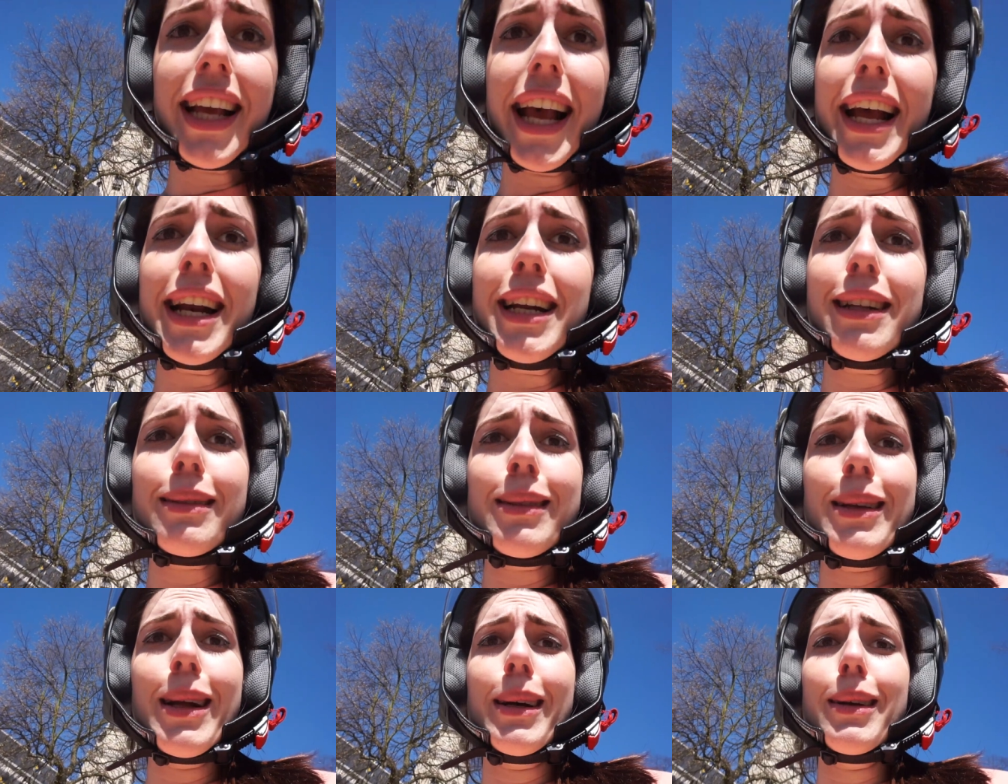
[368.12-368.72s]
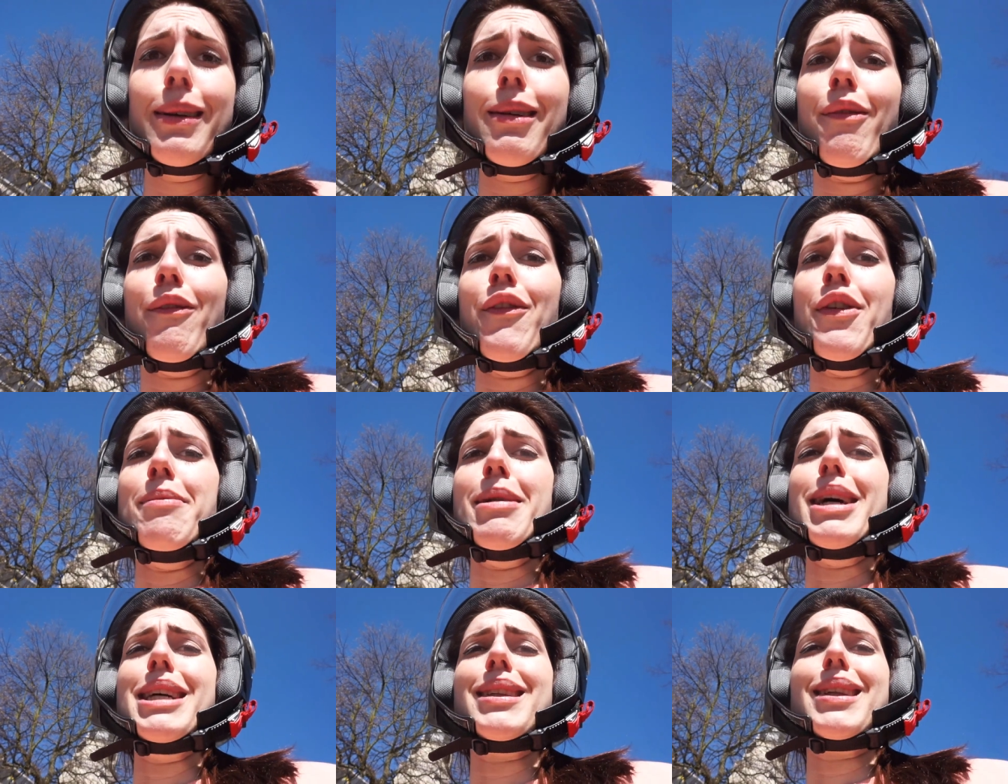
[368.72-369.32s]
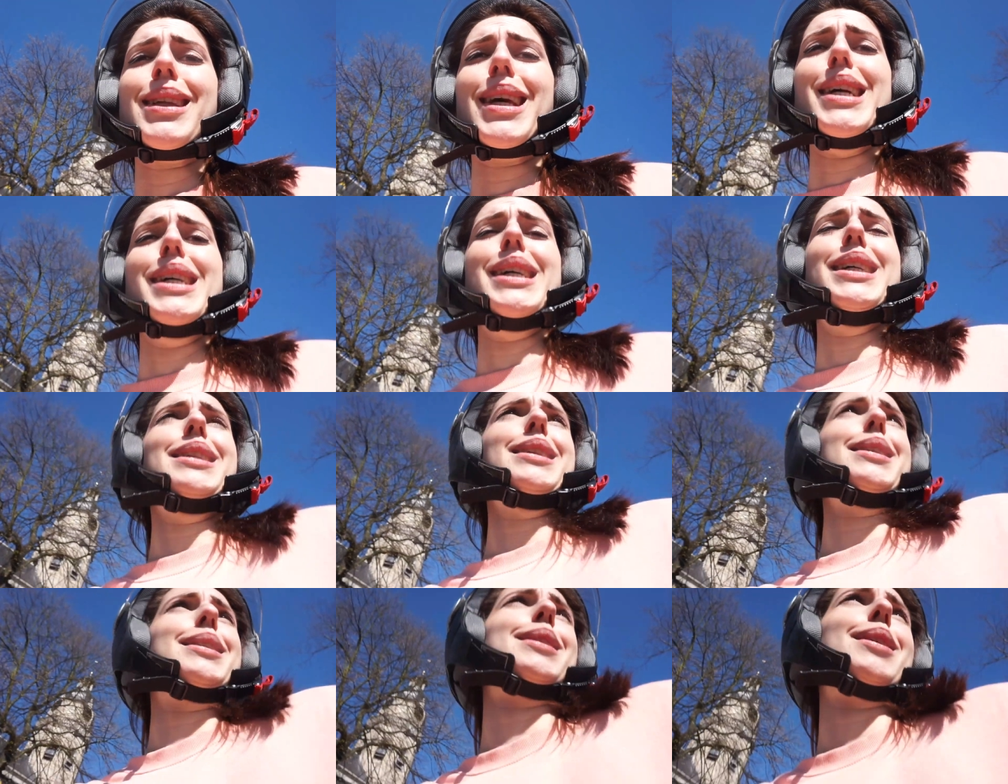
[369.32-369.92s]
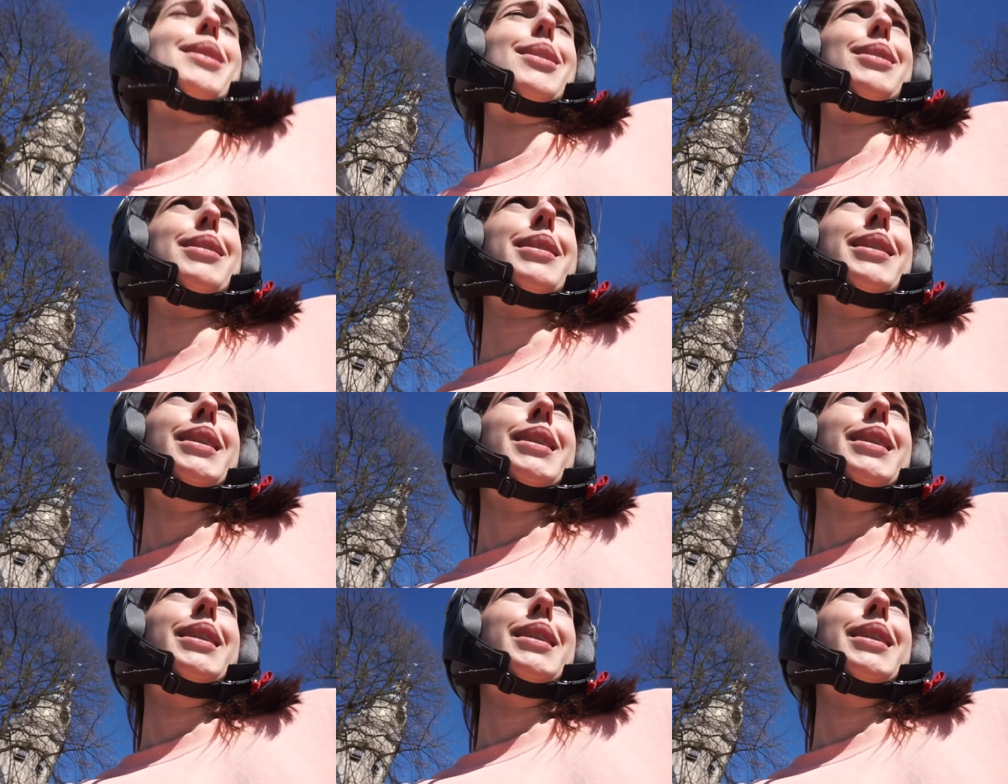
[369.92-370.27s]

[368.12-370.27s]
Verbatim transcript: and it's not good for my skin. So